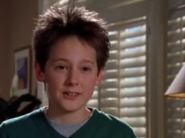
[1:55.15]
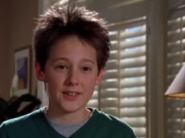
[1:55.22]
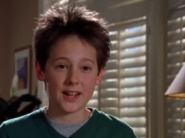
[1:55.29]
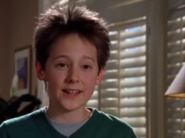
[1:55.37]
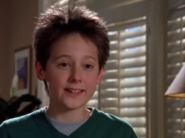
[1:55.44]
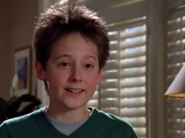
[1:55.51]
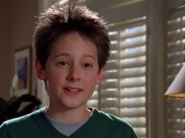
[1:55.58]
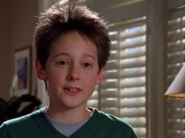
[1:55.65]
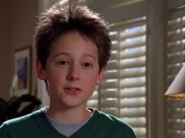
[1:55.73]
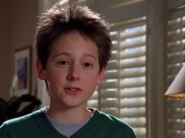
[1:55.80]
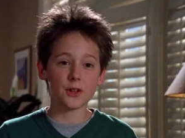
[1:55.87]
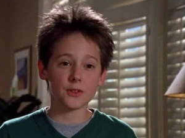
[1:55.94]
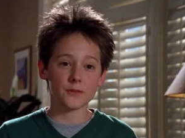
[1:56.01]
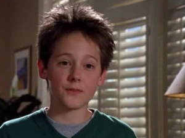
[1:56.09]
Dad
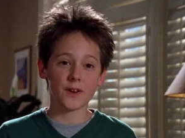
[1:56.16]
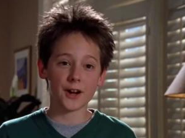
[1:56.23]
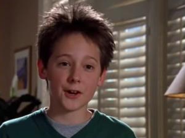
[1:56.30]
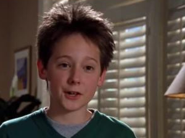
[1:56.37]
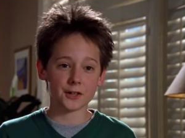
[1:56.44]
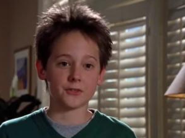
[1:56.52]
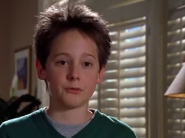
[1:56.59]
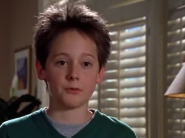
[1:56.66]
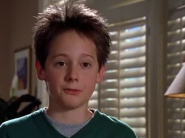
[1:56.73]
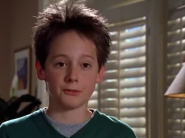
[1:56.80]
killed all the fire ants with